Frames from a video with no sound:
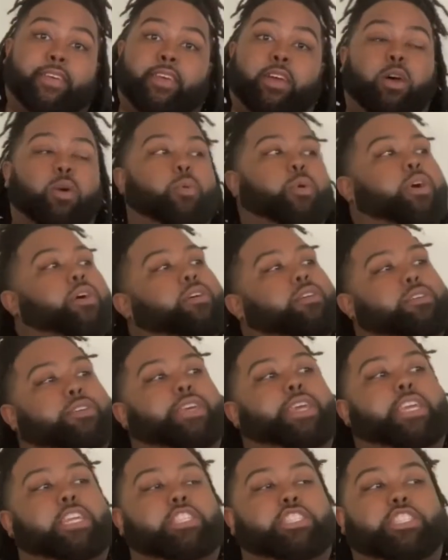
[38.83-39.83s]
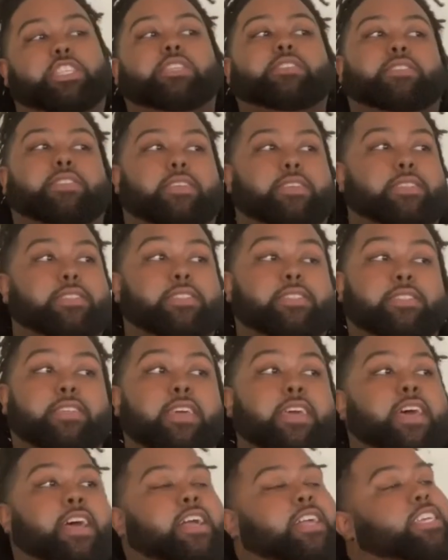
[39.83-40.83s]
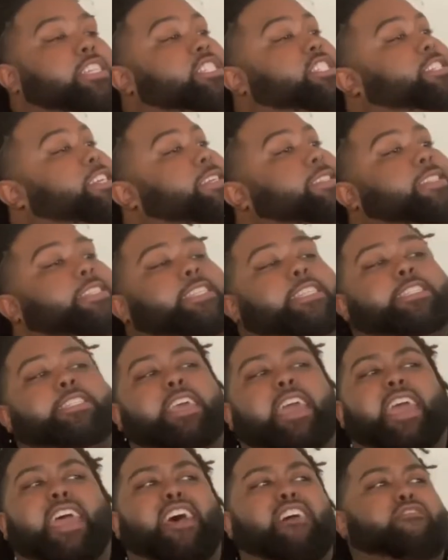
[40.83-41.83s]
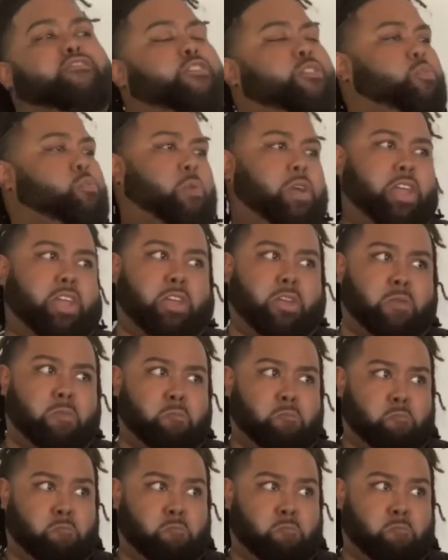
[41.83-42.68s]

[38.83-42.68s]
Well, in Jesus. Because Jesus is everywhere.